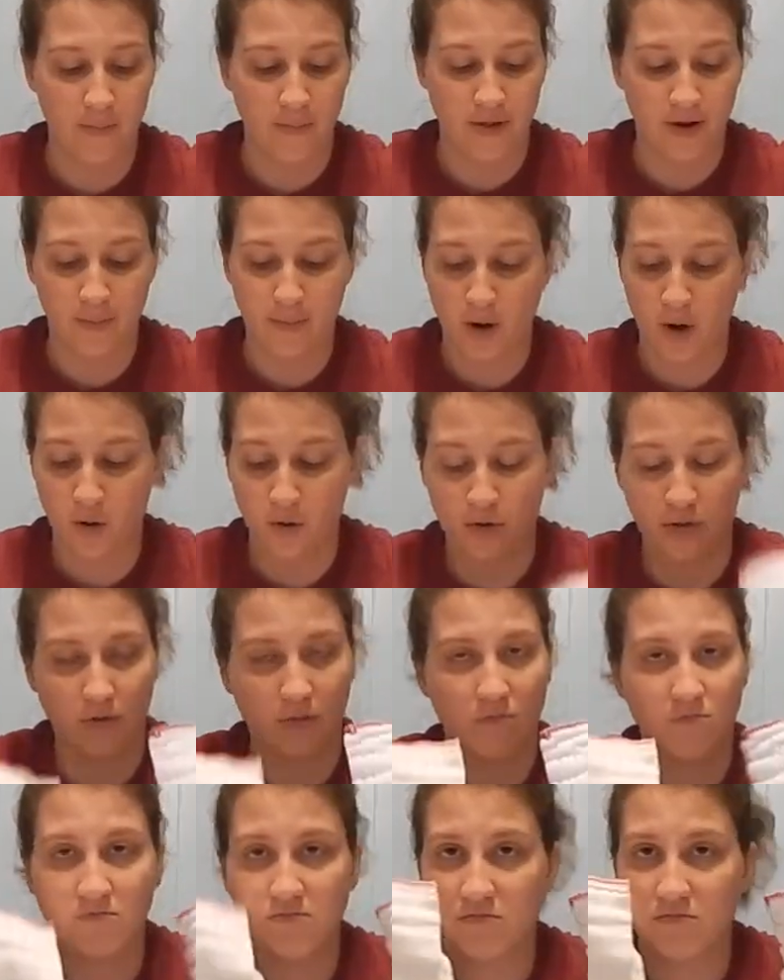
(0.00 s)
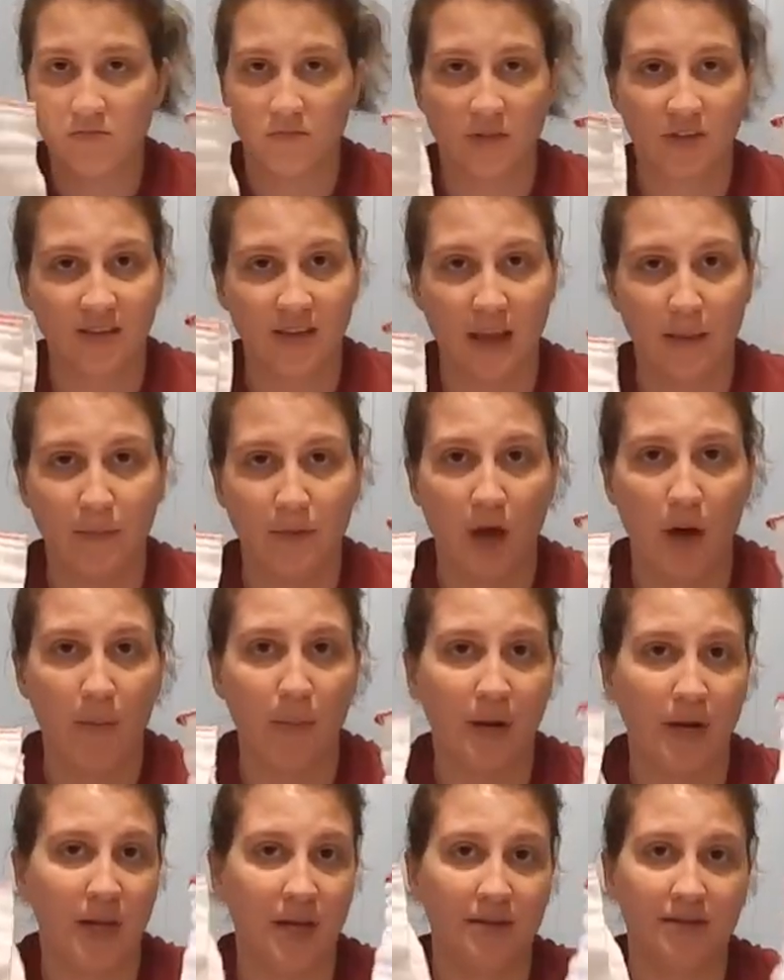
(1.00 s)
They're both same
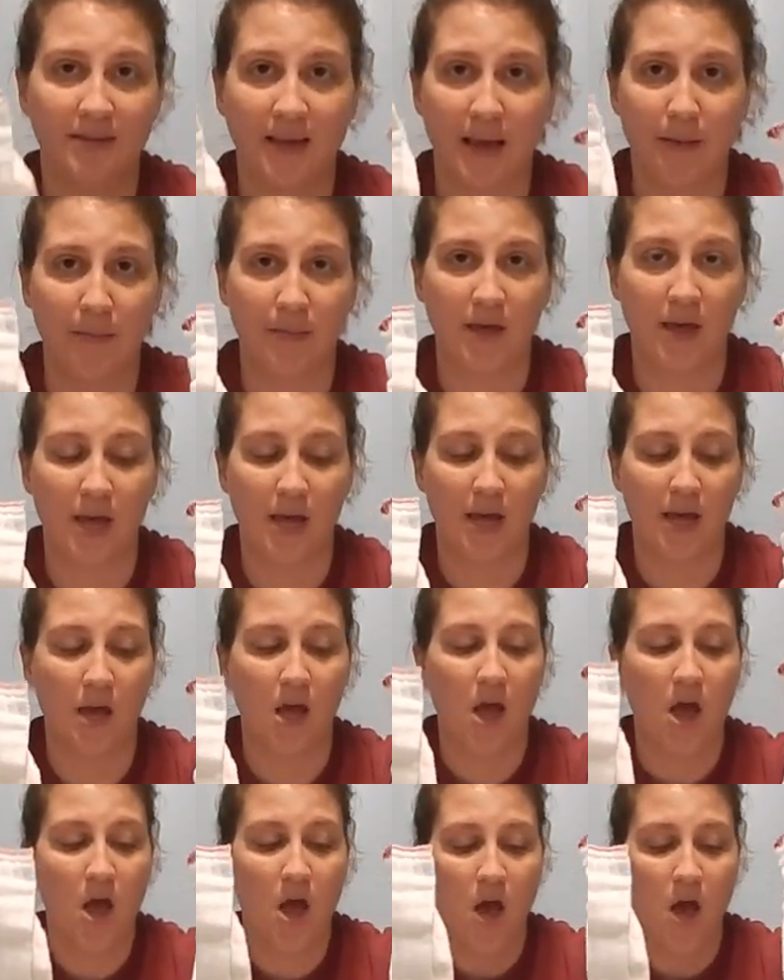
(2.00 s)
company, same thing.